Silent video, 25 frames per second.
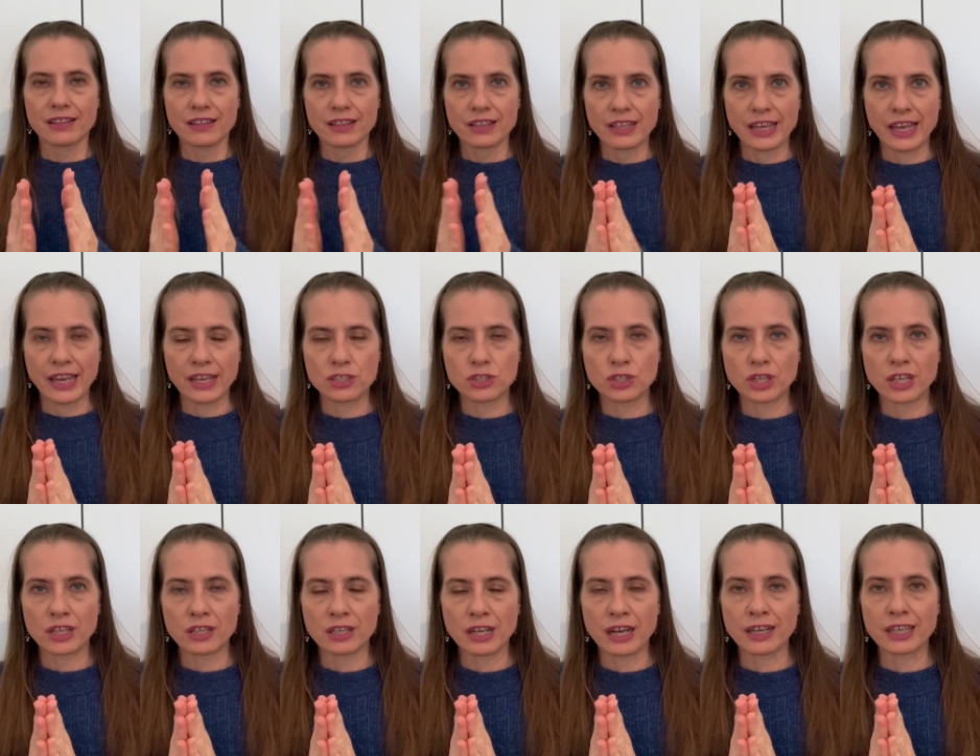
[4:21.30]
and
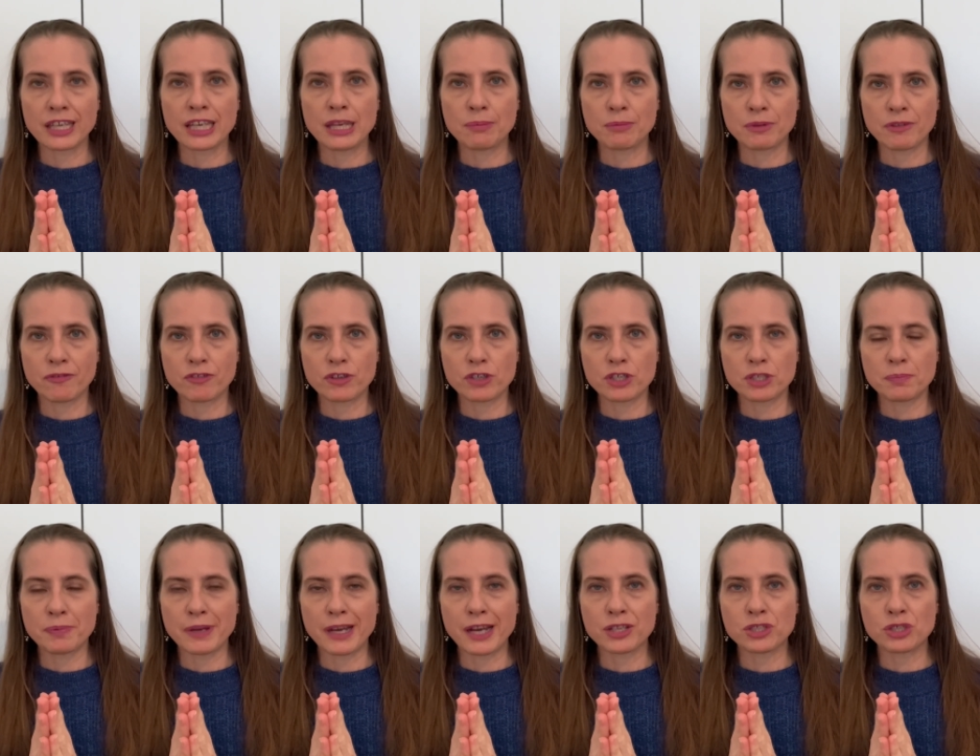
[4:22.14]
cannot keep the first
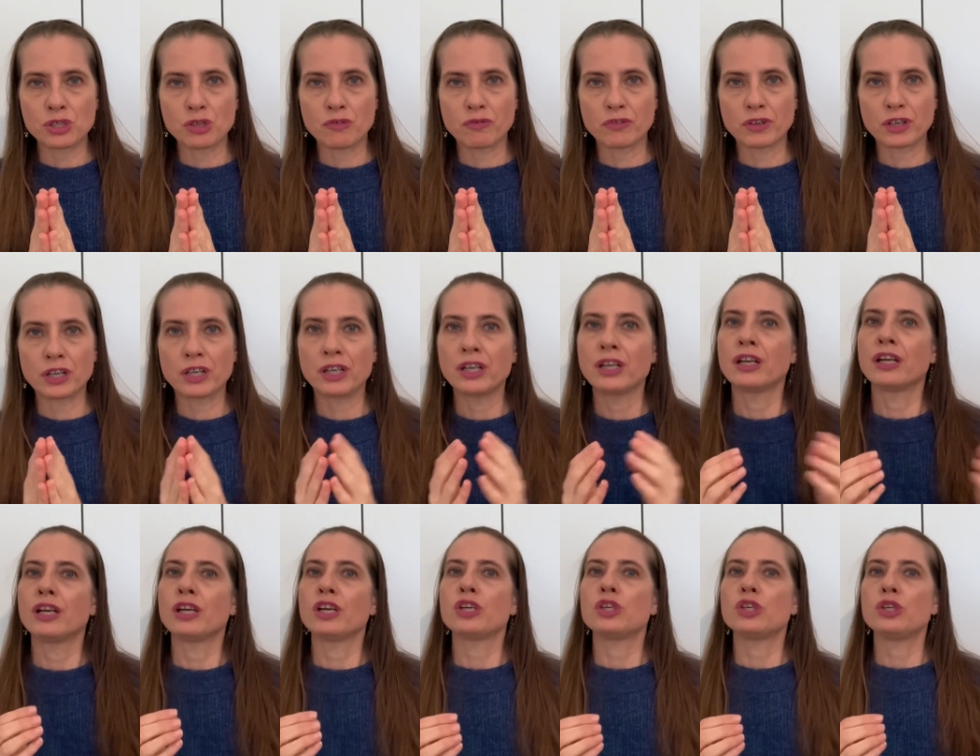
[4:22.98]
Passover,
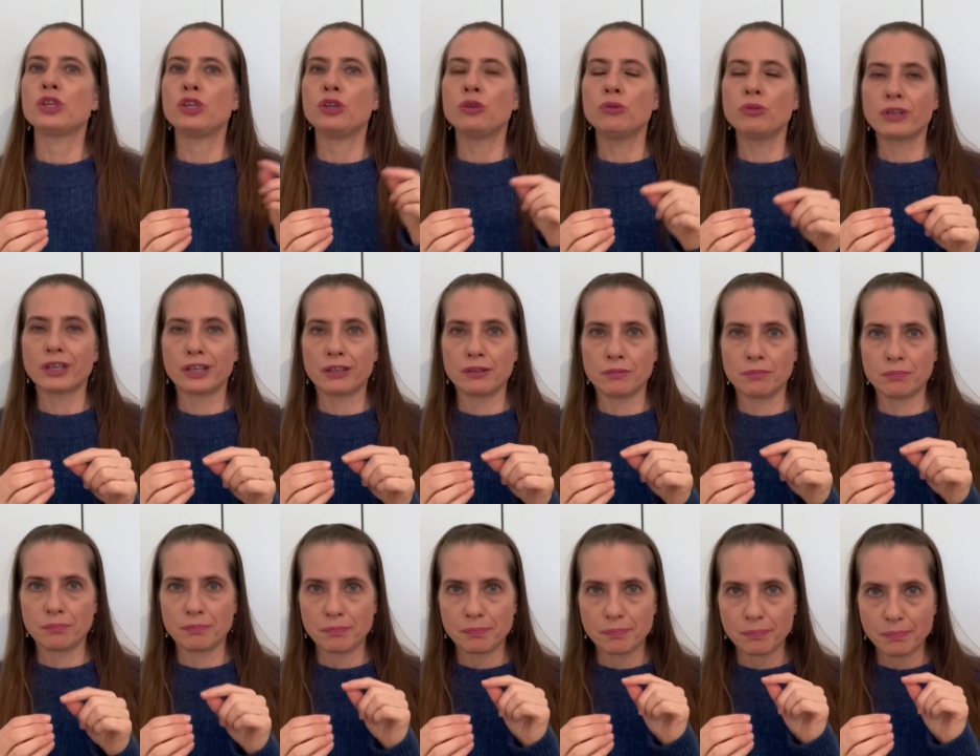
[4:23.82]
you
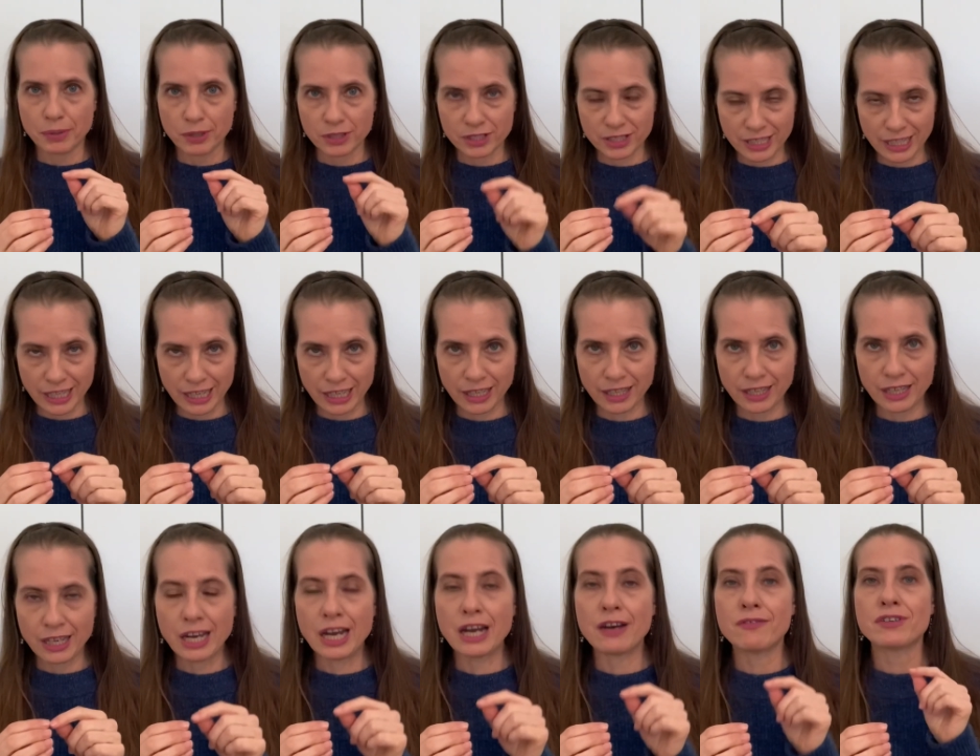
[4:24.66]
can
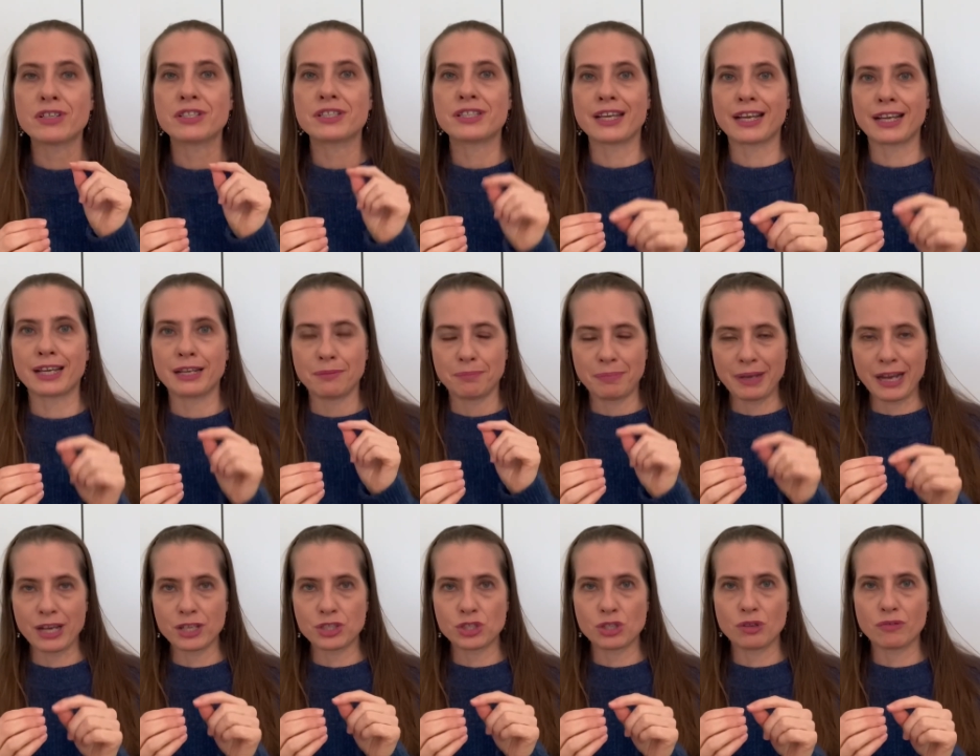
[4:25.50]
partake of a second
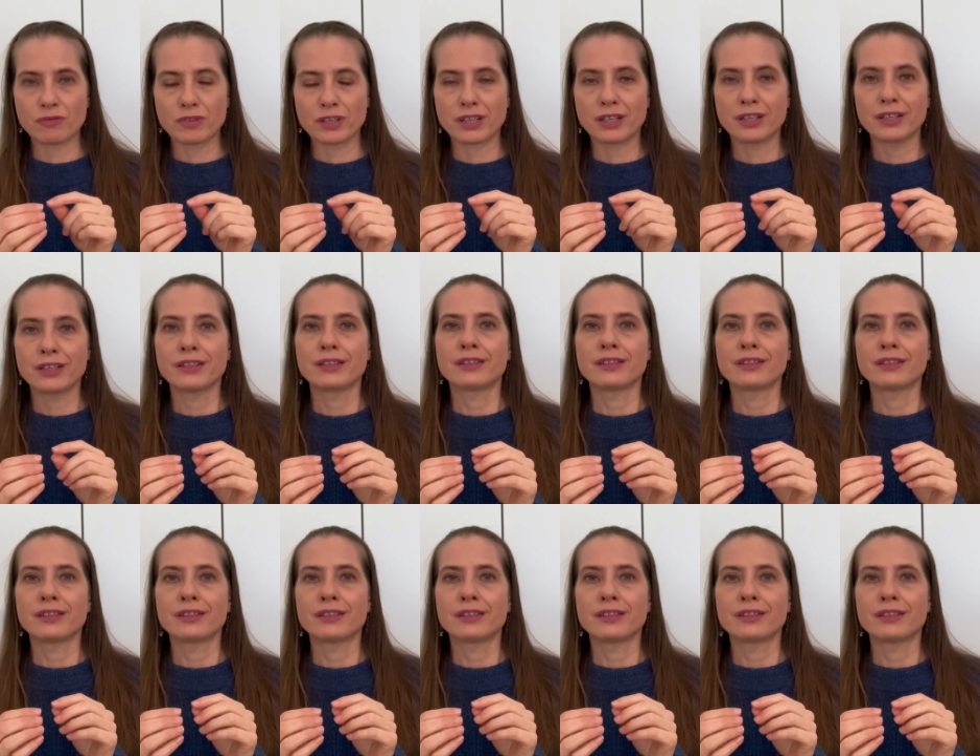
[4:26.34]
Passover.